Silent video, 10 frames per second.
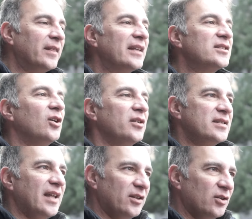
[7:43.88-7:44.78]
That's God's
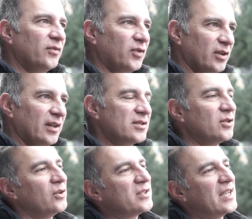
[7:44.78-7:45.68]
standard of goodness.
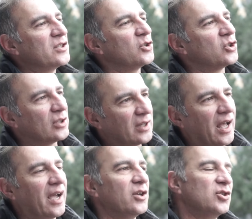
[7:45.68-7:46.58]
You know, it says you shouldn't
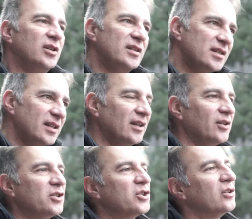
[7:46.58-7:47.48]
lie, you shouldn't
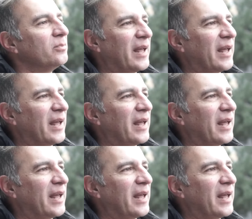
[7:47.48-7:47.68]
steal, you shouldn't